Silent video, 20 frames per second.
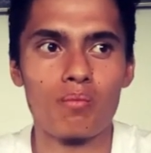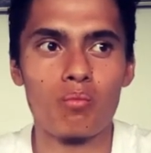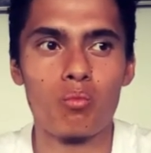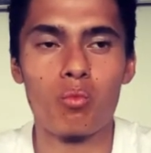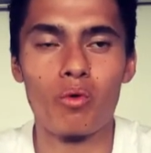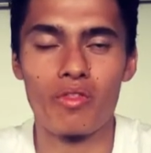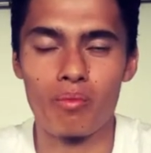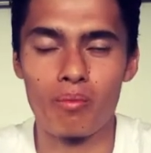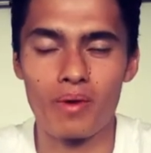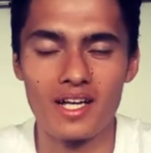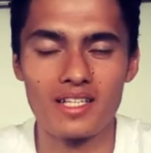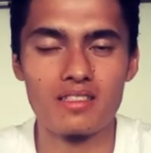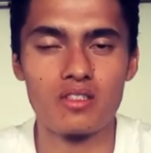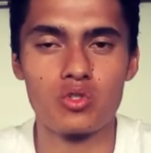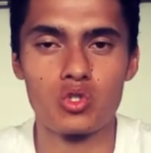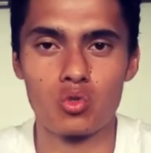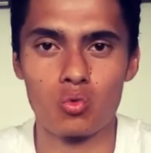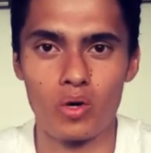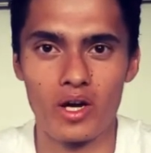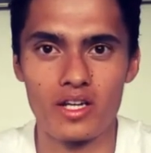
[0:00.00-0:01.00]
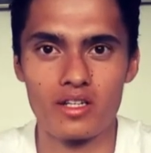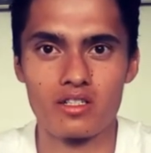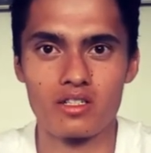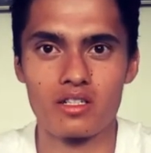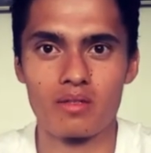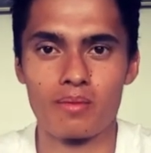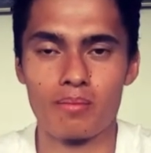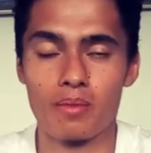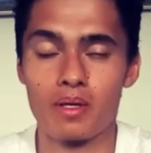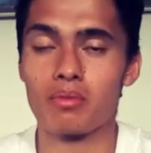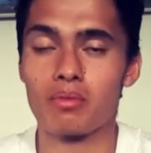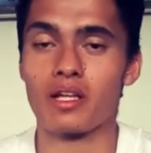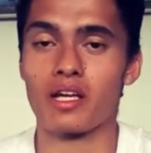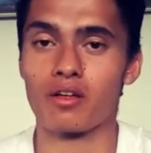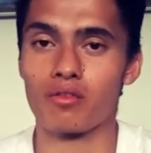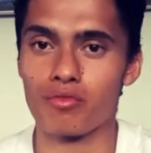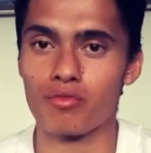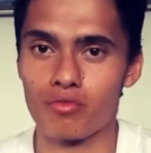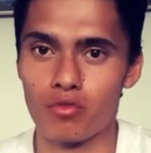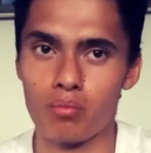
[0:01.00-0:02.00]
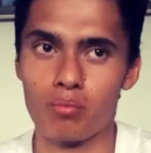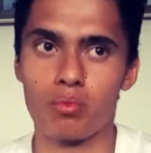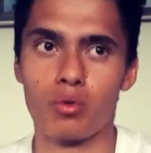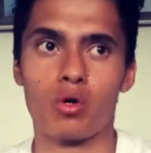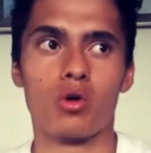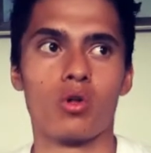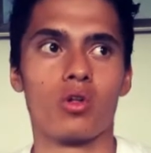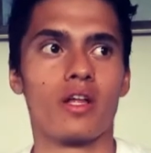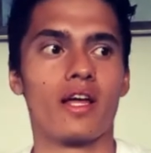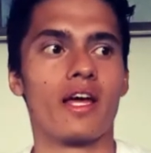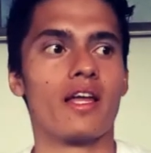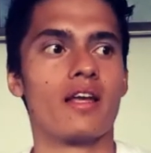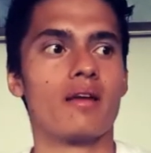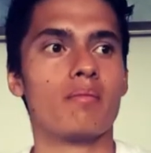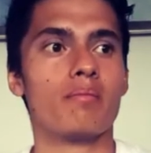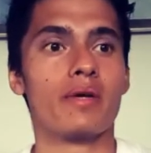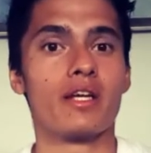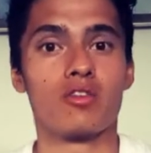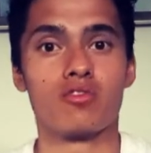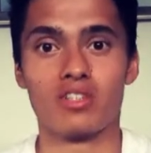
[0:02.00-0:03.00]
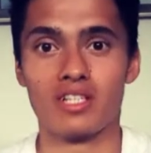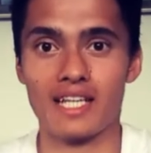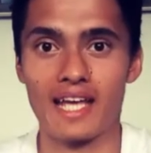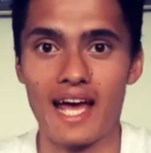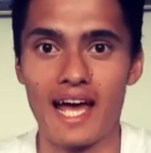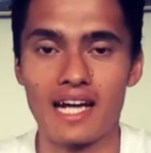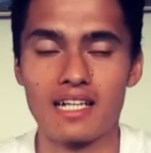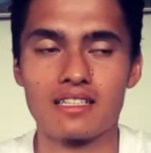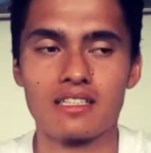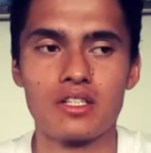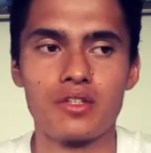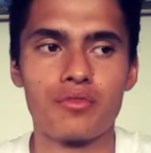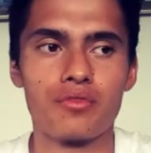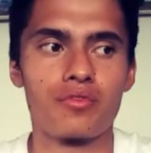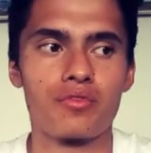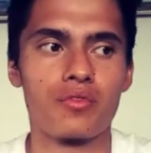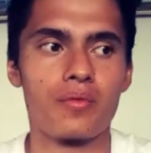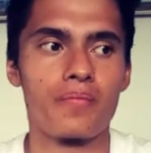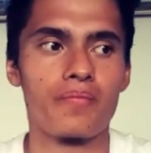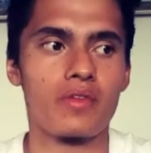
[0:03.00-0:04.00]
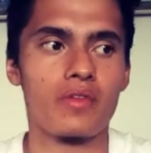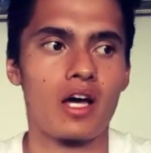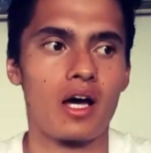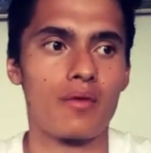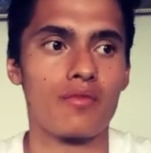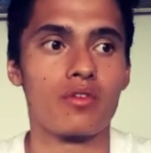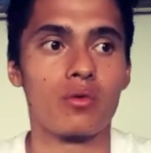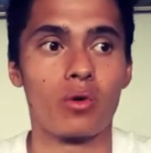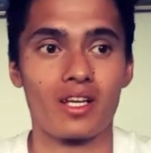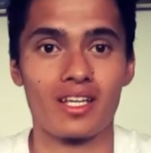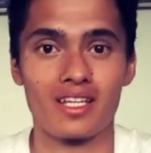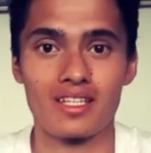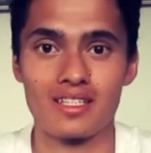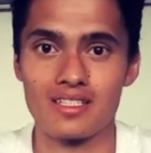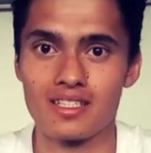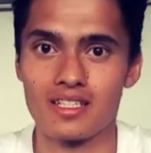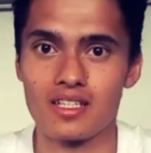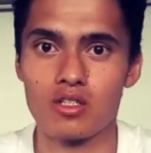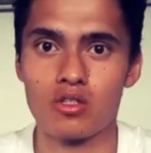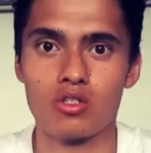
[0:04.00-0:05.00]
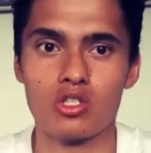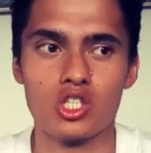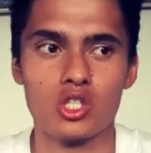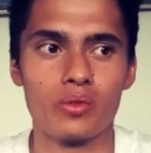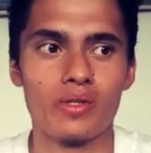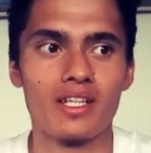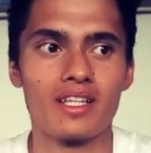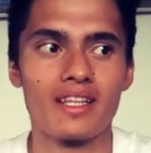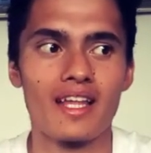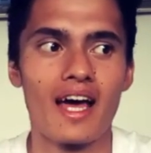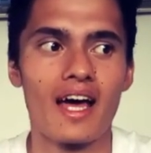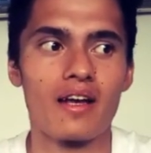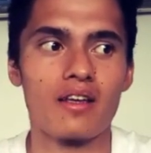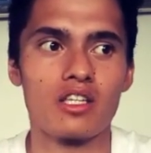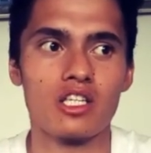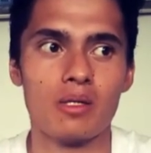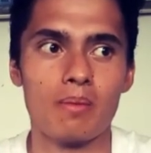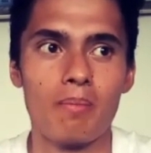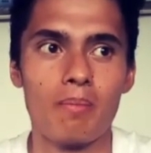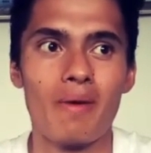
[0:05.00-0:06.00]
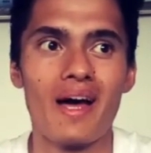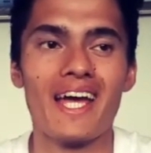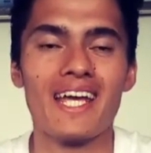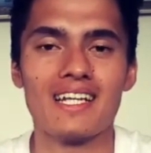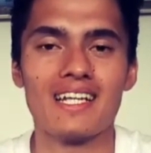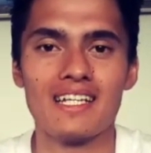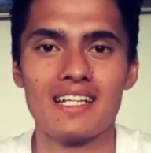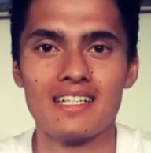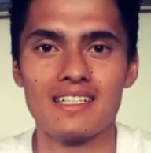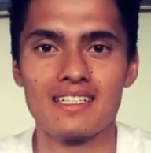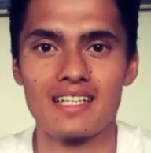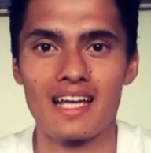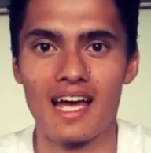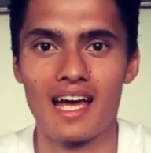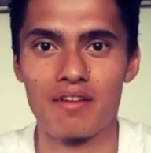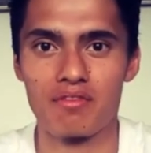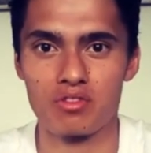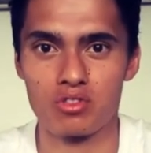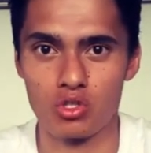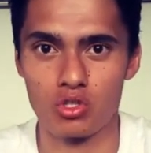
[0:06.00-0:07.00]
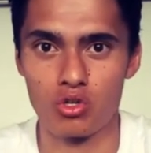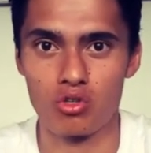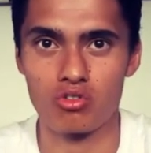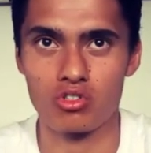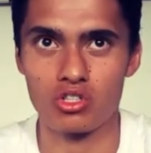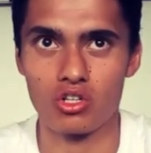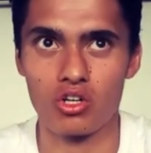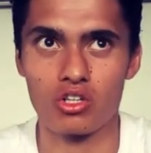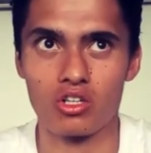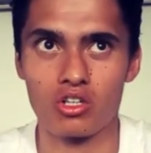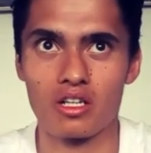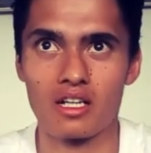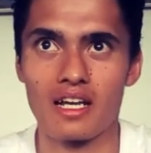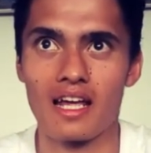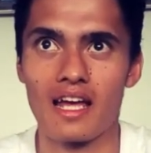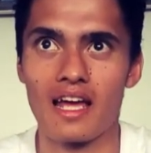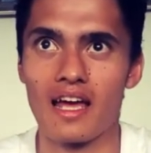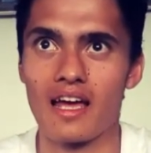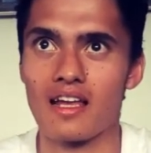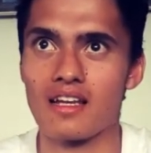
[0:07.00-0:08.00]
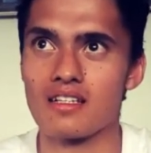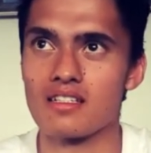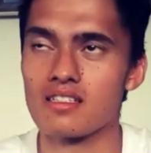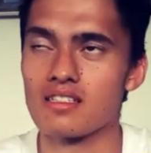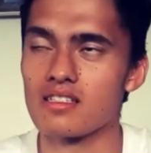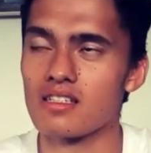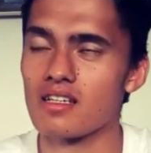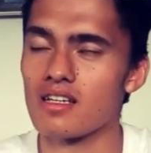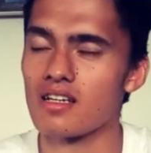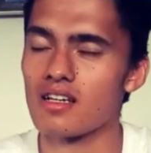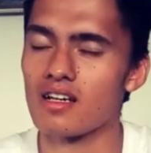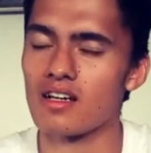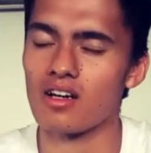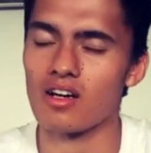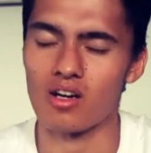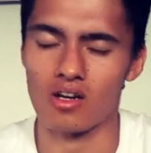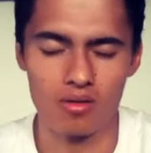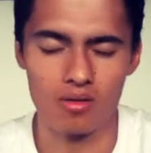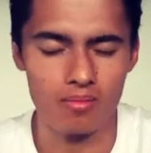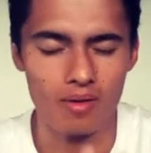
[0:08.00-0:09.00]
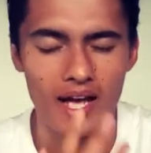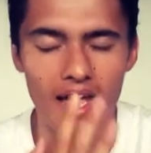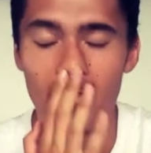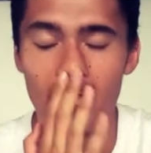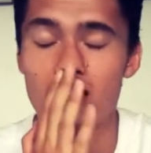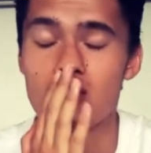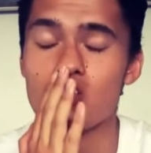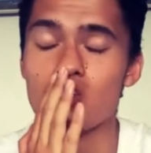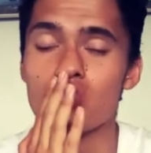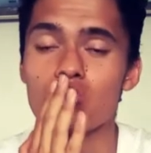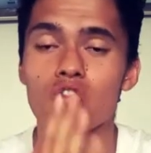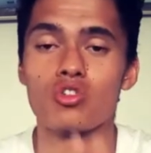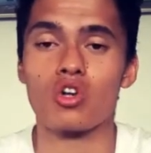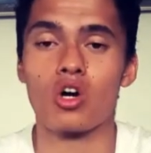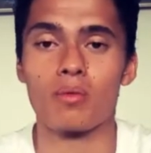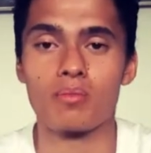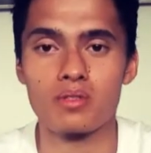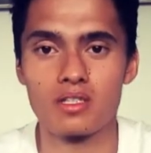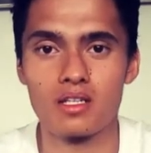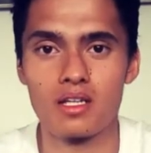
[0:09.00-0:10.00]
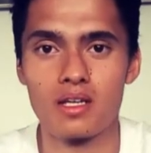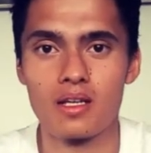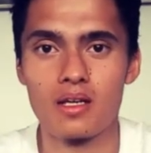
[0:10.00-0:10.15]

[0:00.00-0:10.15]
with my situation and me playing football and being really active, if you want to continue doing that, you may need to have surgery on it. And my head just dropped.